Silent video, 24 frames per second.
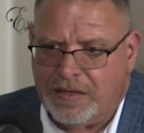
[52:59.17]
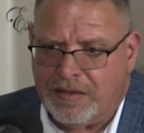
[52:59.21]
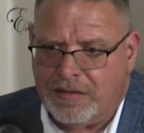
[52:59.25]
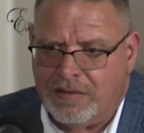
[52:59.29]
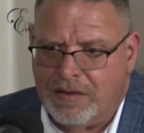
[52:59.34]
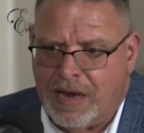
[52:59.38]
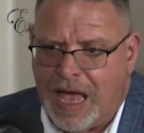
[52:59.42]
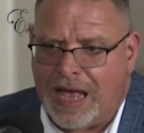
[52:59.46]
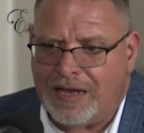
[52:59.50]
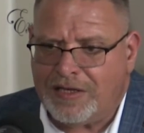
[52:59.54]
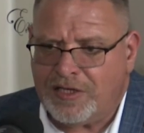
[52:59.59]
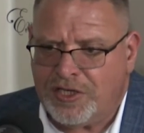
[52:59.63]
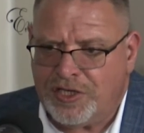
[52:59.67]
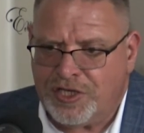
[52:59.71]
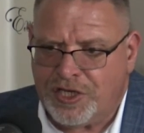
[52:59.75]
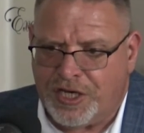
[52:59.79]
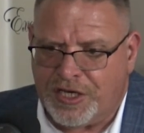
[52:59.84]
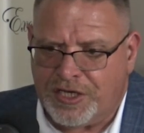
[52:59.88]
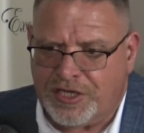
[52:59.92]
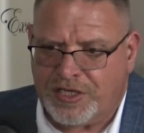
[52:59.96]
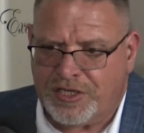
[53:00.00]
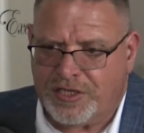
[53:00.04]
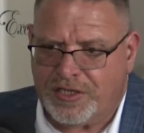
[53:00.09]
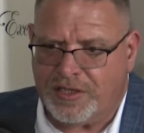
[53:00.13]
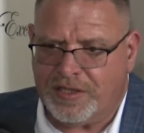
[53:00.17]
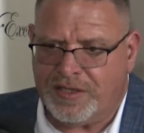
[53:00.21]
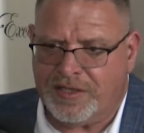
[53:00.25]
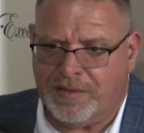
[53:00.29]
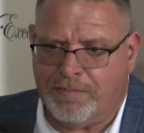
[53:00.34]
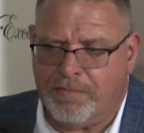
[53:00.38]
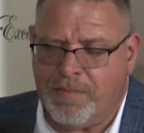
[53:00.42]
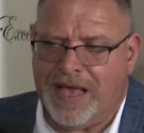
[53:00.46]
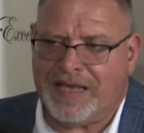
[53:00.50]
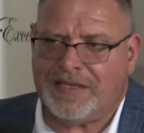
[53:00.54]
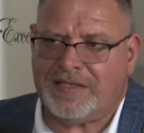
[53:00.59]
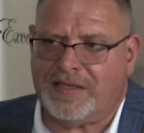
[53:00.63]
not just
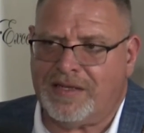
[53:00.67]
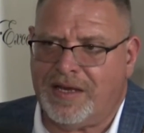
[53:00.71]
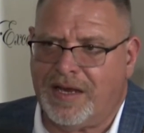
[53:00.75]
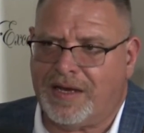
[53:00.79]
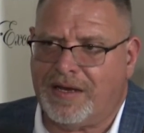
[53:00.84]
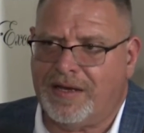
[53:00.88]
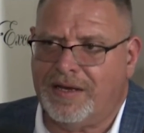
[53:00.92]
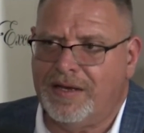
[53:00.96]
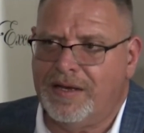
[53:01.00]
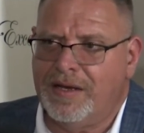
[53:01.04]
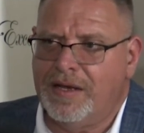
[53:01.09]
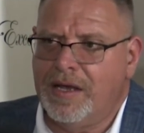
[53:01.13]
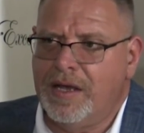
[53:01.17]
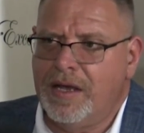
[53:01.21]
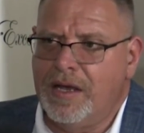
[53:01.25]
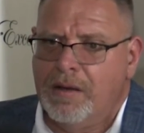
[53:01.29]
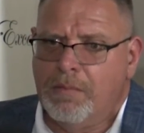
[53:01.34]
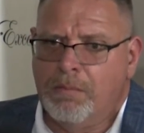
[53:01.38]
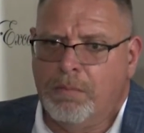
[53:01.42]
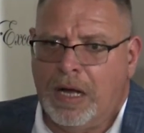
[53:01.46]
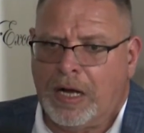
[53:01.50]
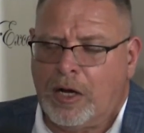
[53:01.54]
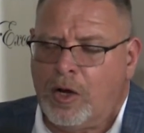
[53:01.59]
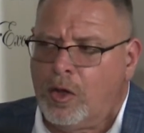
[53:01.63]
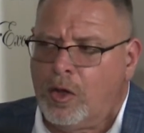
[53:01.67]
domestic, but